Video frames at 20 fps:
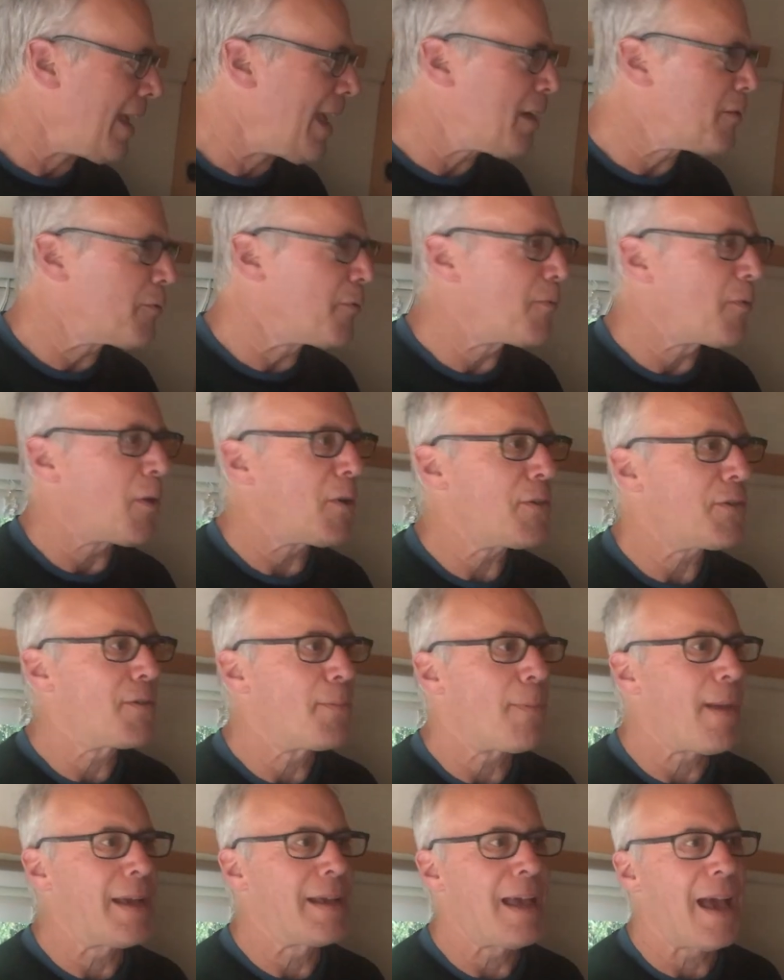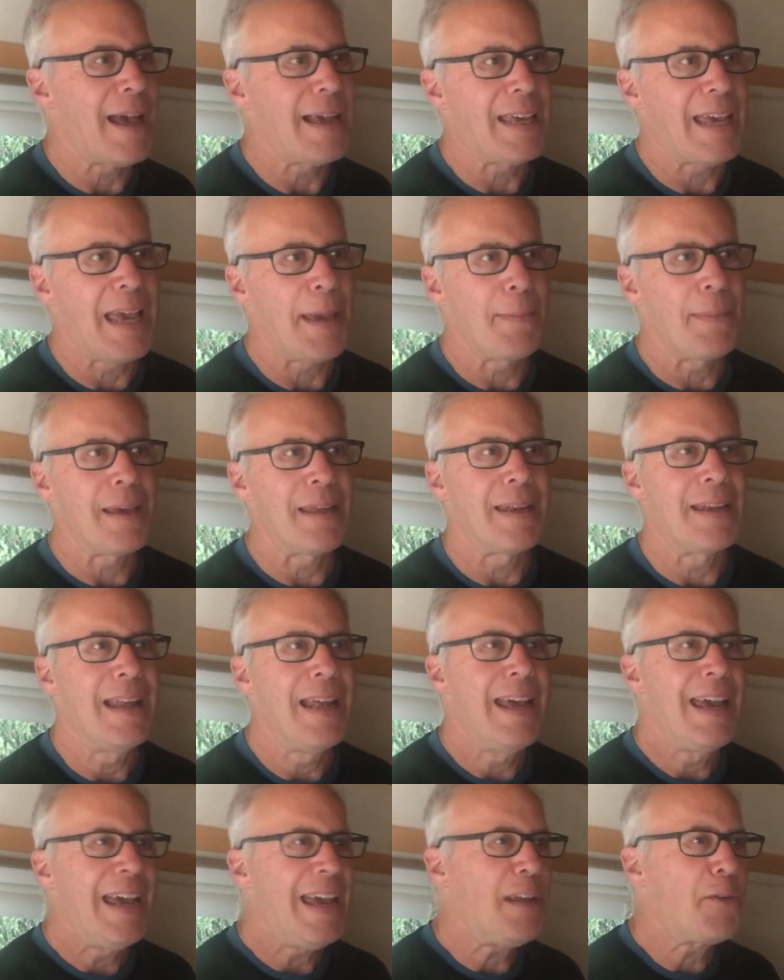At first, my guy came in, and
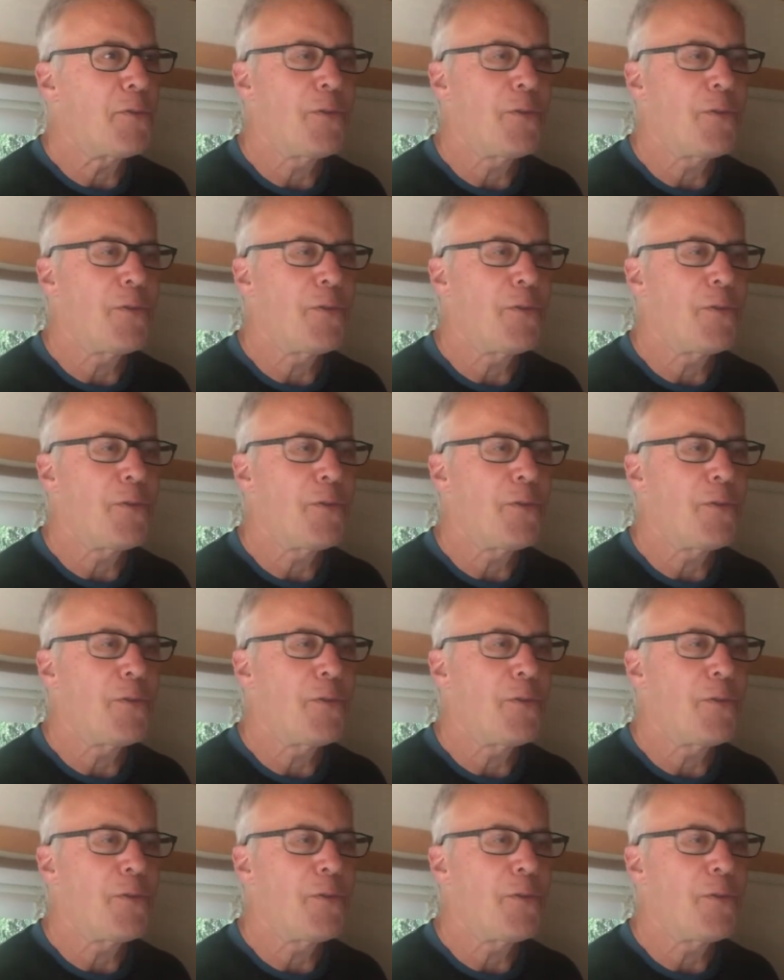he